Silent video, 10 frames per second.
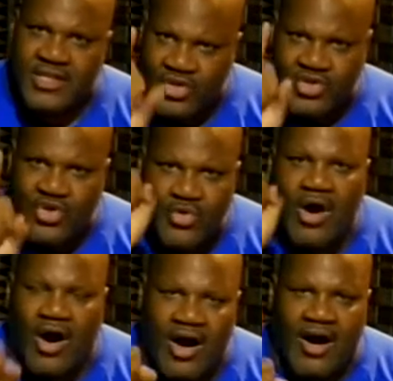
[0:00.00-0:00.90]
You
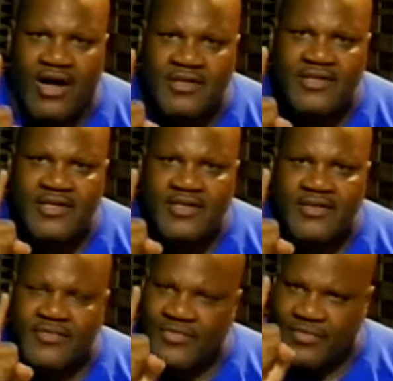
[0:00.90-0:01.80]
are
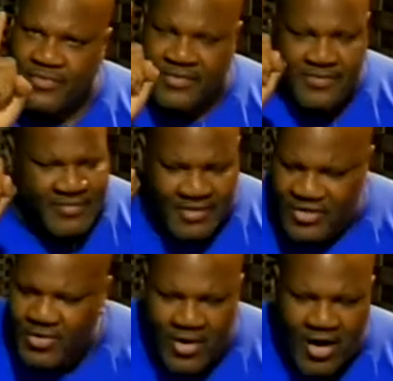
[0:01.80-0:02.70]

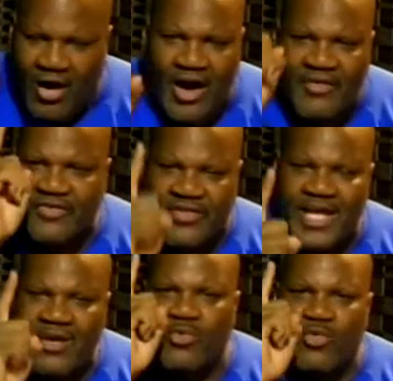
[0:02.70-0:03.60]

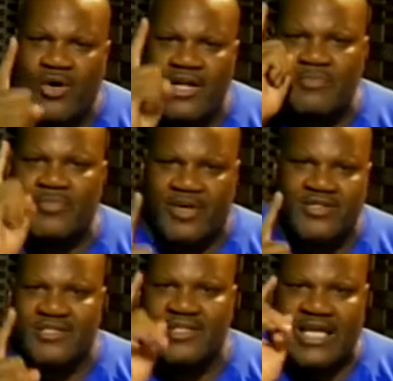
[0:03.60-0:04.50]
the one
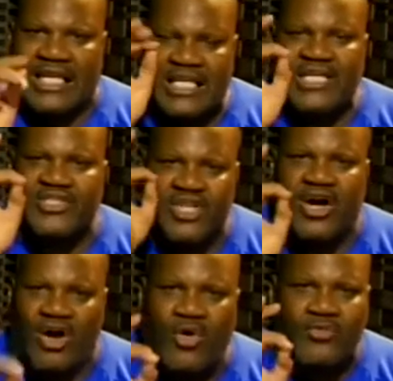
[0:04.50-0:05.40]
person that needs to
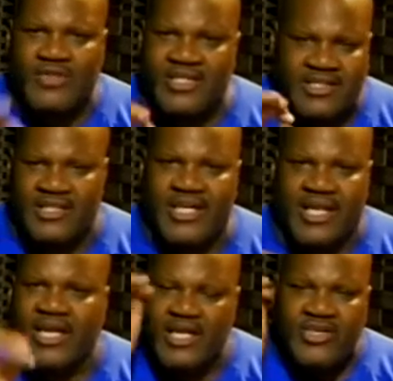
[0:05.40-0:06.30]
own this
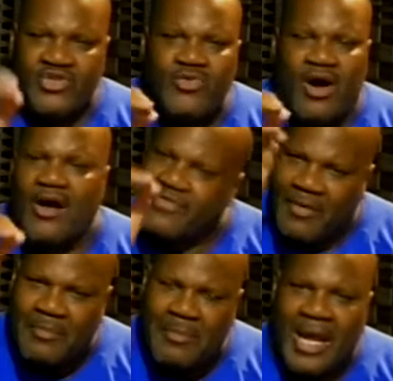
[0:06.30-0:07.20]
city. You are the
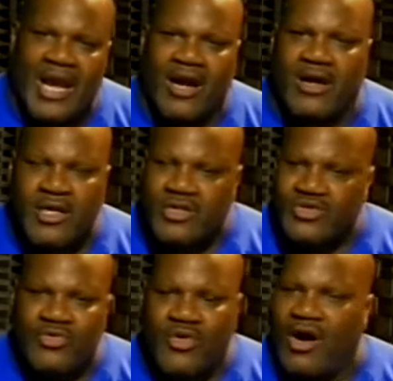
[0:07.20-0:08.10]
mayor.
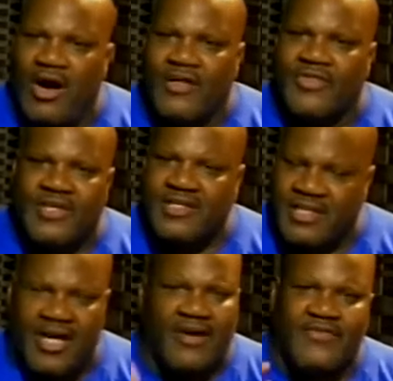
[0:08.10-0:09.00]
You are the
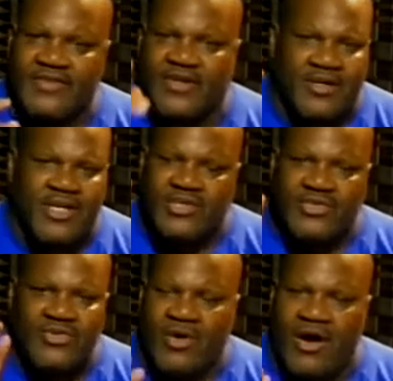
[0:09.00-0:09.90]
governor.
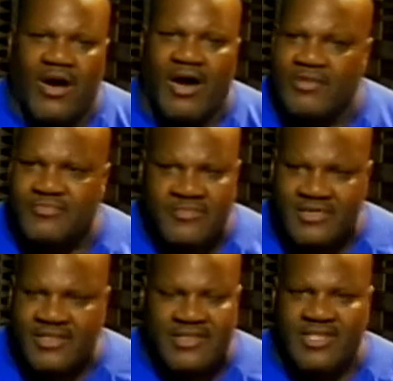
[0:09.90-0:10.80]
You are
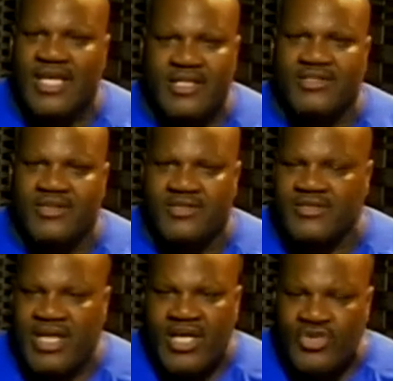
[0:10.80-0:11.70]
the senators.
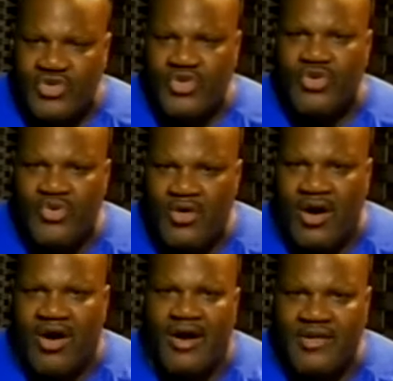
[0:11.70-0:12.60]
You
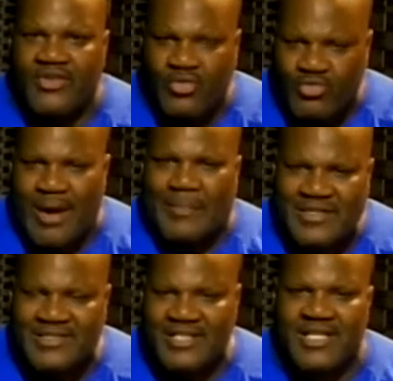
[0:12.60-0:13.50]
are the
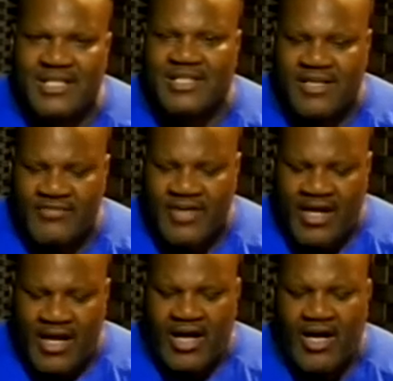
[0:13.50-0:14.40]
representative
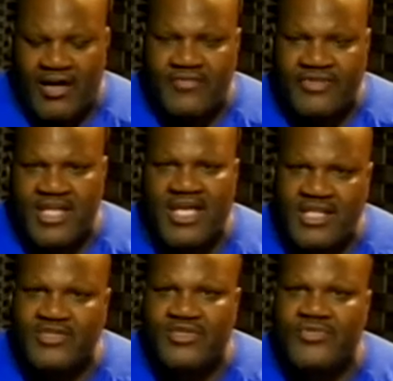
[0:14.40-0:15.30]
of
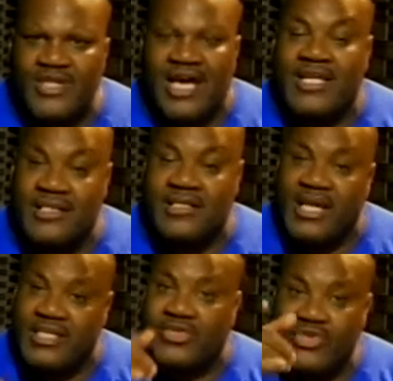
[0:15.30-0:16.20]
these United
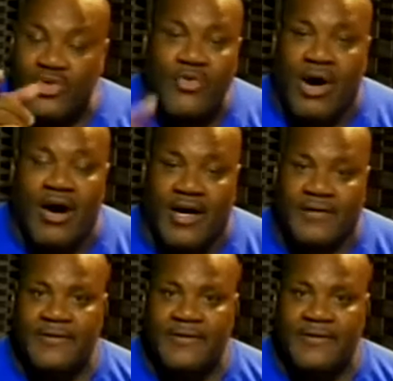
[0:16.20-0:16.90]
States. You are.